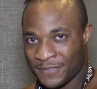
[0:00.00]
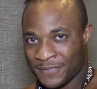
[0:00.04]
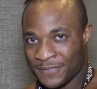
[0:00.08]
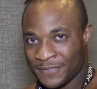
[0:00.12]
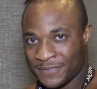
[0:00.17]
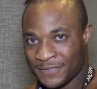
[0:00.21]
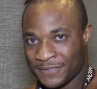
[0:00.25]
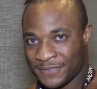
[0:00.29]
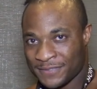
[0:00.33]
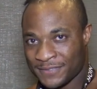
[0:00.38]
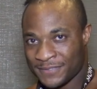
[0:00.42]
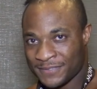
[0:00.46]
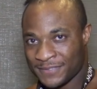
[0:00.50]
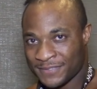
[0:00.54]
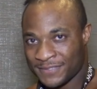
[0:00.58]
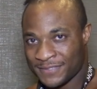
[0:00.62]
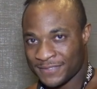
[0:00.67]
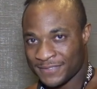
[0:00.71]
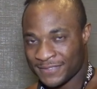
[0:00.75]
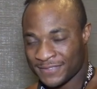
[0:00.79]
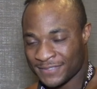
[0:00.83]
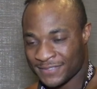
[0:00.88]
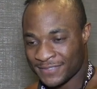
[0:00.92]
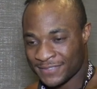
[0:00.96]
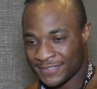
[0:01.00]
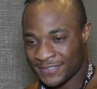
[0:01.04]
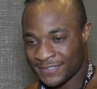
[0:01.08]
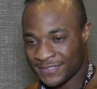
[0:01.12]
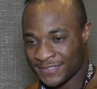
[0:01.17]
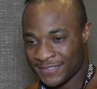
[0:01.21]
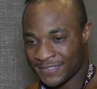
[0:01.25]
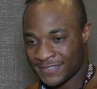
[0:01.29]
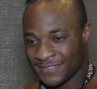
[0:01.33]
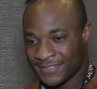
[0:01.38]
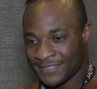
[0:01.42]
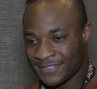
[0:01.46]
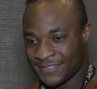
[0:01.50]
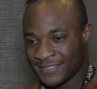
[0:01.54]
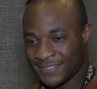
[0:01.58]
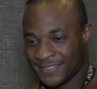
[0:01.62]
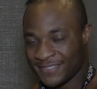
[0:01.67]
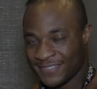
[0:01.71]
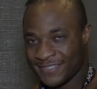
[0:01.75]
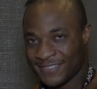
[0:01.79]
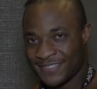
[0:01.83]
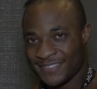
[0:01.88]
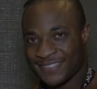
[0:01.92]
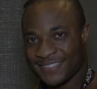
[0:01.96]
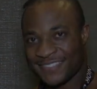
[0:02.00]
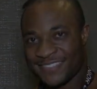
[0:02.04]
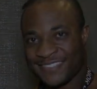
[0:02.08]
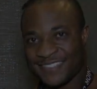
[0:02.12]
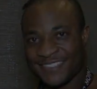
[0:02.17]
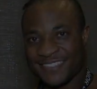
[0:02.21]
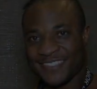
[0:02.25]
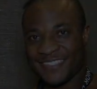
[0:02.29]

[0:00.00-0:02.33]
[no speech]